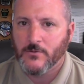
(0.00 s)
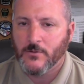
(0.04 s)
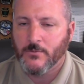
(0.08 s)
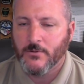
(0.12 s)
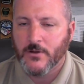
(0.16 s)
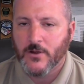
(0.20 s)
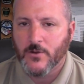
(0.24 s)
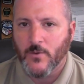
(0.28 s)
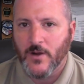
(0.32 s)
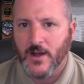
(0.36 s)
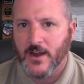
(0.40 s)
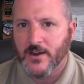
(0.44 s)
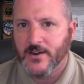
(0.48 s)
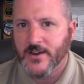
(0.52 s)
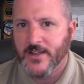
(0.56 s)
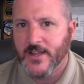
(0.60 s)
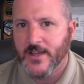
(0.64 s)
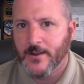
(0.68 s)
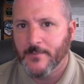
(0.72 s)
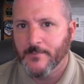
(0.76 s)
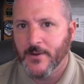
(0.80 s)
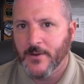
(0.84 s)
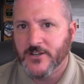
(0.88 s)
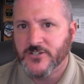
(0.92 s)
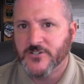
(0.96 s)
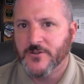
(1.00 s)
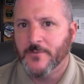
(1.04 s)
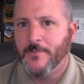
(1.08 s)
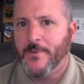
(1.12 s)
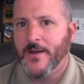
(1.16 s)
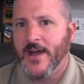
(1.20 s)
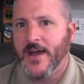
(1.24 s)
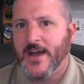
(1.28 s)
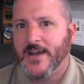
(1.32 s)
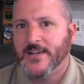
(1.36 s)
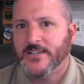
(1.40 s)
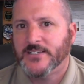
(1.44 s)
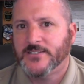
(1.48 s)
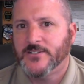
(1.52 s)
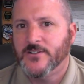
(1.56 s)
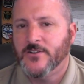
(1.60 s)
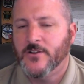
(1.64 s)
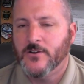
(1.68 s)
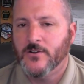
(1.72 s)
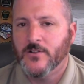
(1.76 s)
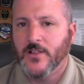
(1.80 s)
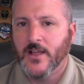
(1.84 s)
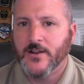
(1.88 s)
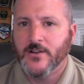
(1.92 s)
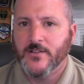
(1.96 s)
we're required to get a budget passed
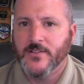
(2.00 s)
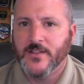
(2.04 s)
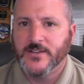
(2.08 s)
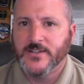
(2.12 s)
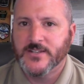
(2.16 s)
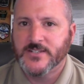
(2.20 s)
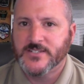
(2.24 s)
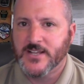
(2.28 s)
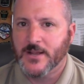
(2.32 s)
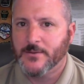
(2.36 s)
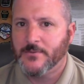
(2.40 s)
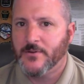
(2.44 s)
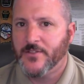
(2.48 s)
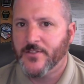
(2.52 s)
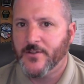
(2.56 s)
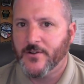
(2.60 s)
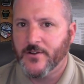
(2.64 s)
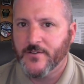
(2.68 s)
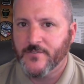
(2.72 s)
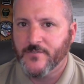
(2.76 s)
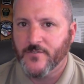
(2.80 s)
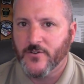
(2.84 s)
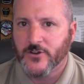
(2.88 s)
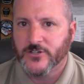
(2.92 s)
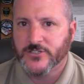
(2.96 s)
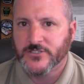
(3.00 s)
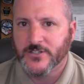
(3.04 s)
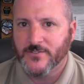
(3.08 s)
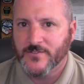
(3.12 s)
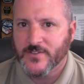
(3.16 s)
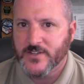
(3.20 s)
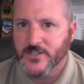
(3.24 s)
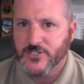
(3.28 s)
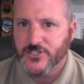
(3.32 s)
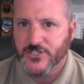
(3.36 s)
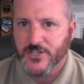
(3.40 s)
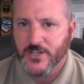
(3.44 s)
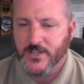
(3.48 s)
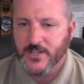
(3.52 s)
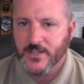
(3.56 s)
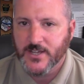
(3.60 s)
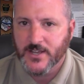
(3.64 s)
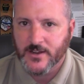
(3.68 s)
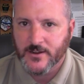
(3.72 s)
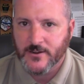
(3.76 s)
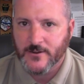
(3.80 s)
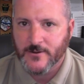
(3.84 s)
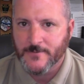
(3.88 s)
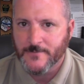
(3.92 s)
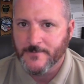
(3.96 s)
no later than December 31st of each
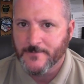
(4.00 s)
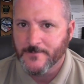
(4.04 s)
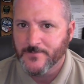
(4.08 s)
year.